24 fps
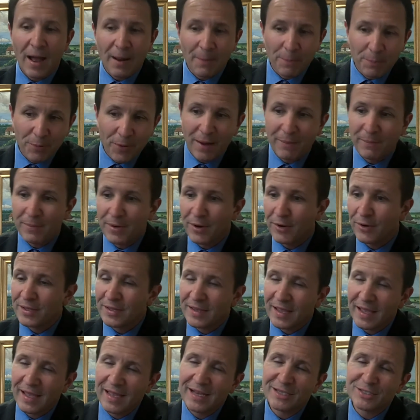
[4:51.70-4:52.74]
Our primary
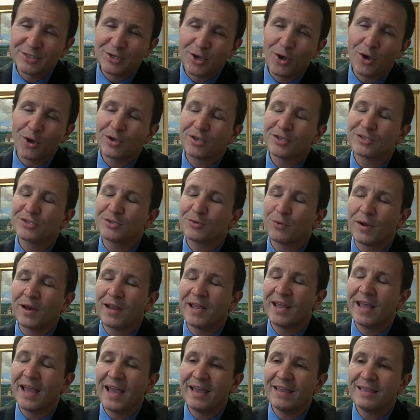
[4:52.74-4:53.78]
date is August
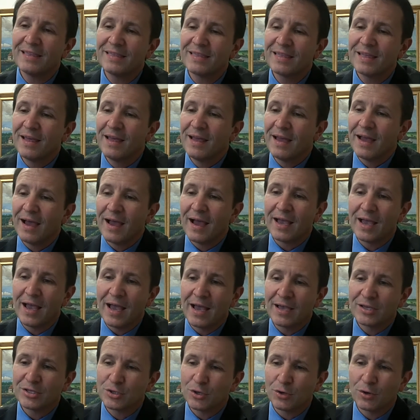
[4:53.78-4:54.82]
28th.
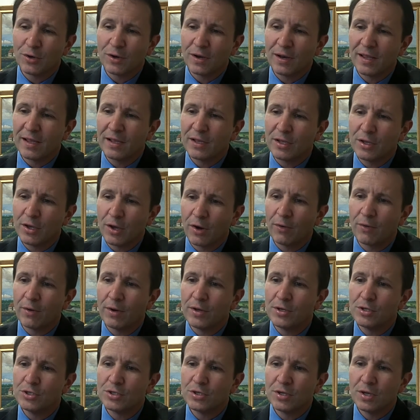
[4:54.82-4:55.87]
I certainly
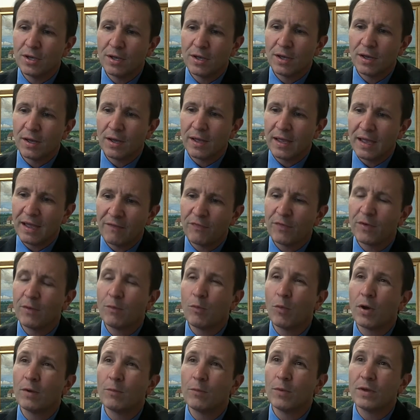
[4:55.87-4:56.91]
encourage
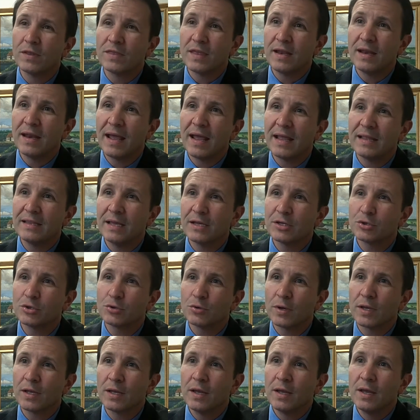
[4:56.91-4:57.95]
everyone within that
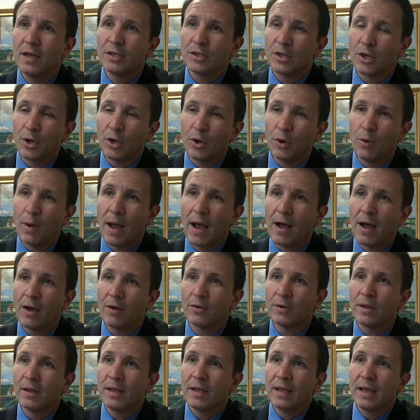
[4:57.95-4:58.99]
district to go
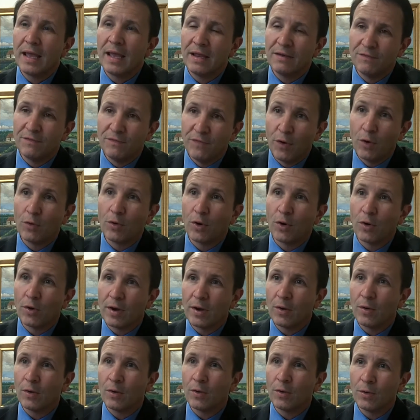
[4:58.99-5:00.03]
out and vote
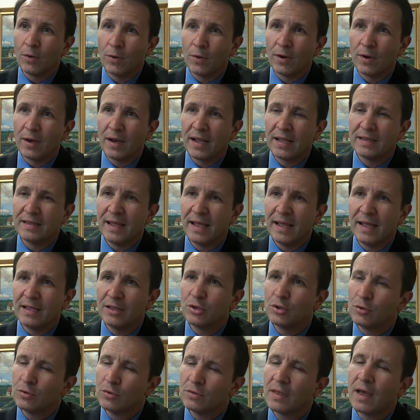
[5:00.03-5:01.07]
on that
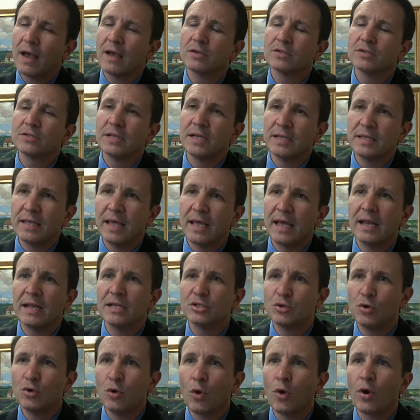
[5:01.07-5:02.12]
date. 2010
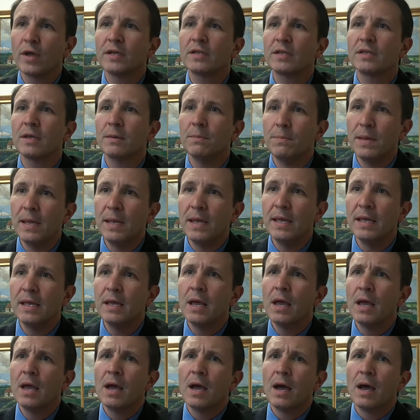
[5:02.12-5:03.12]
is going to be